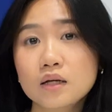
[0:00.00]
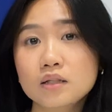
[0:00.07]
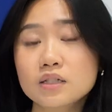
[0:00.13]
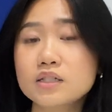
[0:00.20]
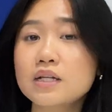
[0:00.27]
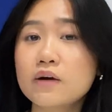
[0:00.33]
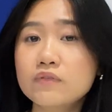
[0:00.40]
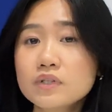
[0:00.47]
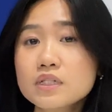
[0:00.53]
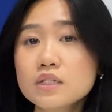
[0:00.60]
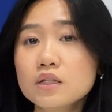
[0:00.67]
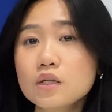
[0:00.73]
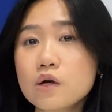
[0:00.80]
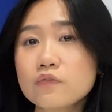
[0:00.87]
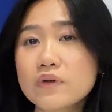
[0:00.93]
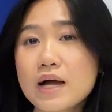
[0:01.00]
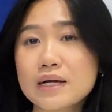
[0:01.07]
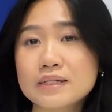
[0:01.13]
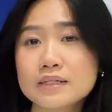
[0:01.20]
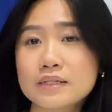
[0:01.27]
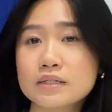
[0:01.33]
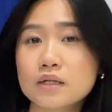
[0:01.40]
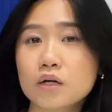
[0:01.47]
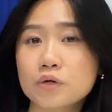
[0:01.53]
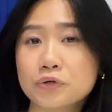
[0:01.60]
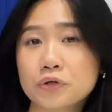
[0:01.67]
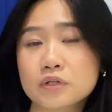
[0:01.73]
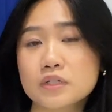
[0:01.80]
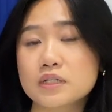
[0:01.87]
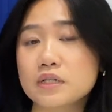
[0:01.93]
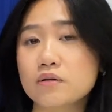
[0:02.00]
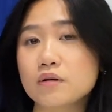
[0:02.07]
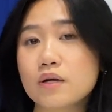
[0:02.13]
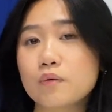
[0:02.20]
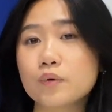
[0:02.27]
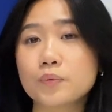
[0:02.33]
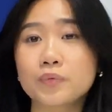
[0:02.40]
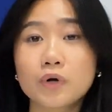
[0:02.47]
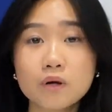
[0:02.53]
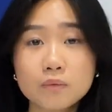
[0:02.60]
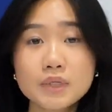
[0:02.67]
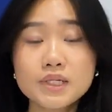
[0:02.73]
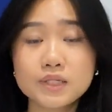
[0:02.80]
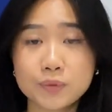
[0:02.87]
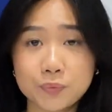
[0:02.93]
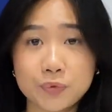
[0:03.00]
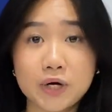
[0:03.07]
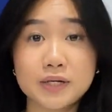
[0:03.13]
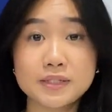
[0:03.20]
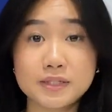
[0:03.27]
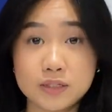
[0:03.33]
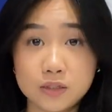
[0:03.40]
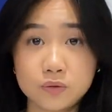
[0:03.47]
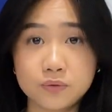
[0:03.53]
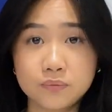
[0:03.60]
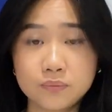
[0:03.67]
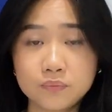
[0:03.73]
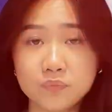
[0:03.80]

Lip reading: The diversity of accents across the UK will probably surprise you.